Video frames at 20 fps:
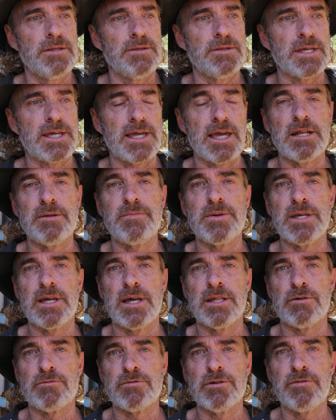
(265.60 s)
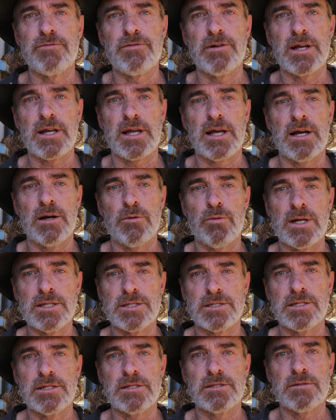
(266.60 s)
The canopy and the roof rack are
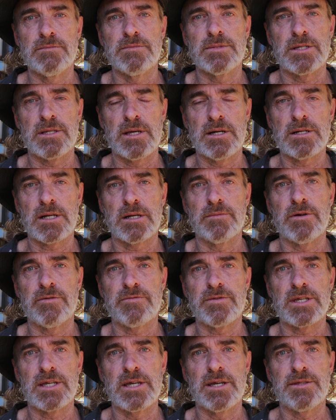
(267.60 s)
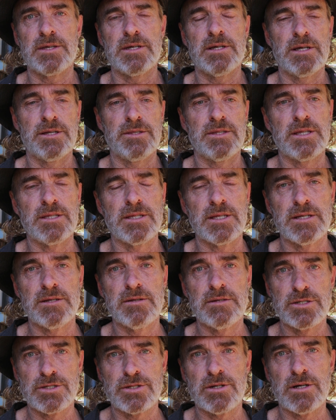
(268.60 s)
one system, so they'll come off together, and then the
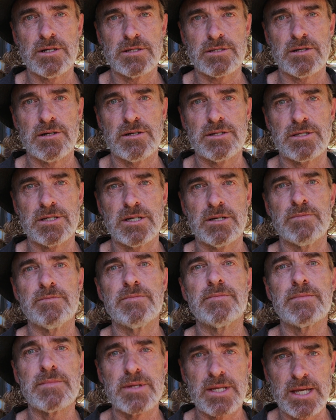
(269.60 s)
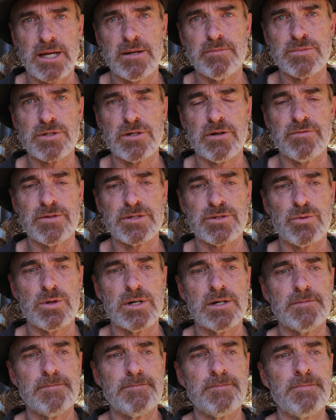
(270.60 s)
style side tub comes off as
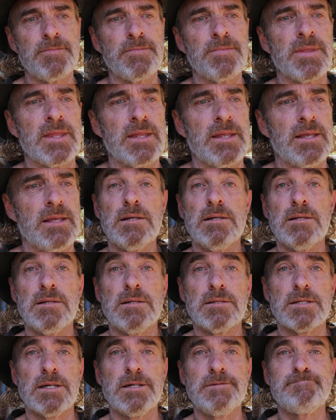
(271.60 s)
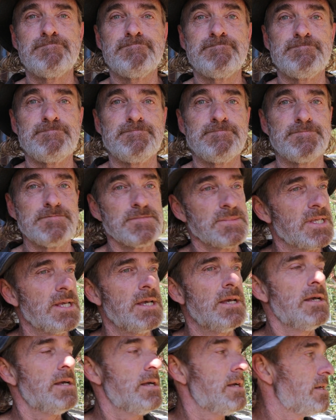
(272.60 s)
well. So
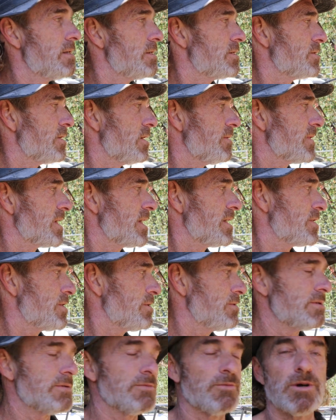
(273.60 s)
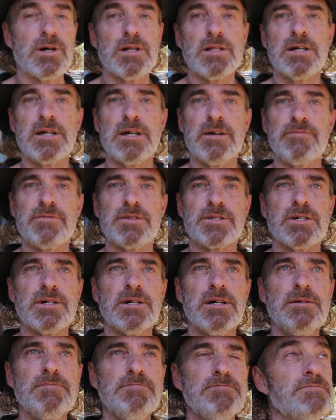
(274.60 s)
time to get to it while I have the
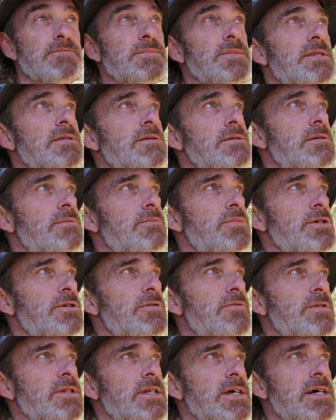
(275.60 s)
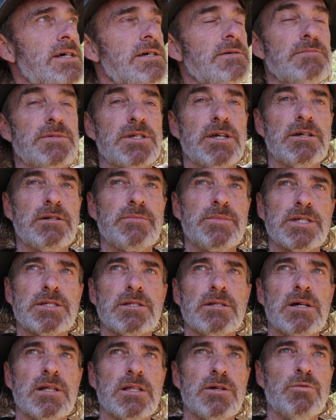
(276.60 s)
time. It's a beautiful day. It's going to be
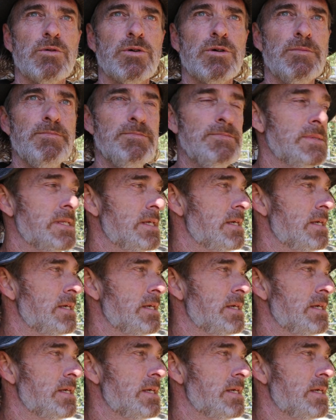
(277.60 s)
slightly warm.